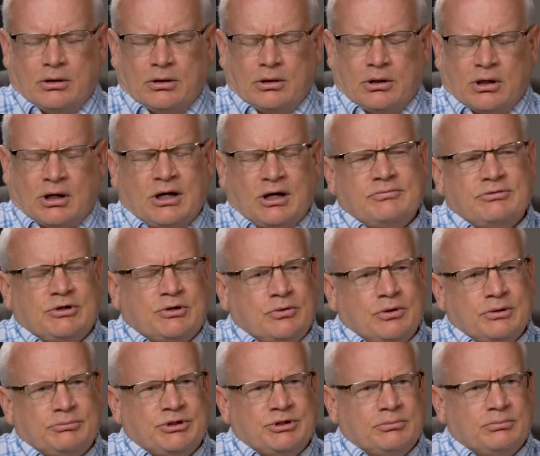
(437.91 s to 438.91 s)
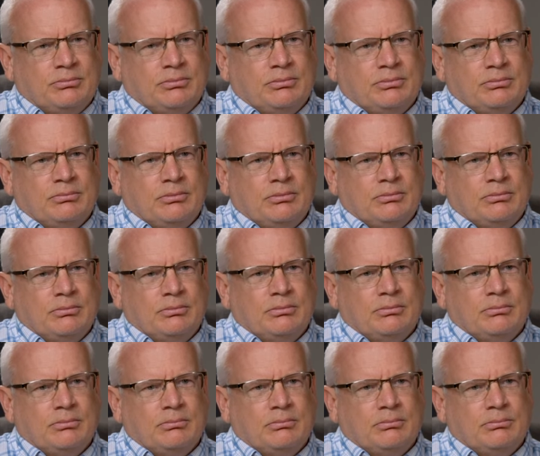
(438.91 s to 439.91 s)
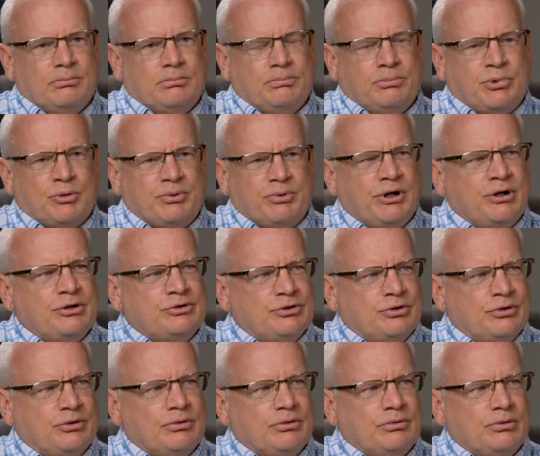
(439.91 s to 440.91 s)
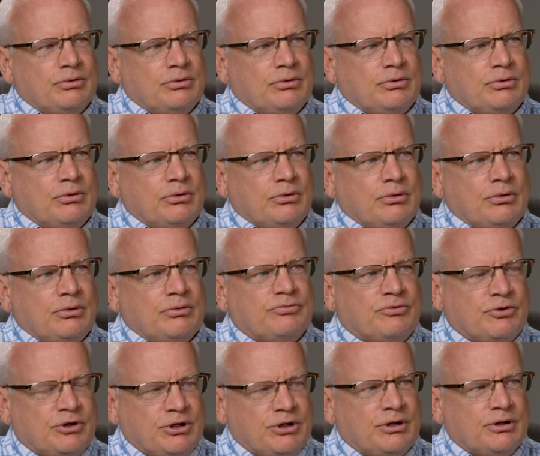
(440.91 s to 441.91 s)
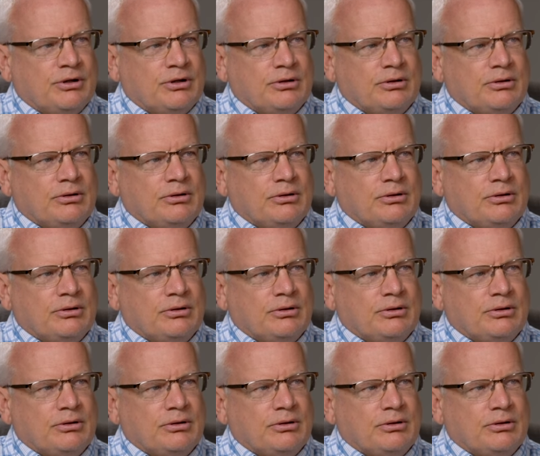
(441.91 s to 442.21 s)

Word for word: I have equipped and prepared you for here.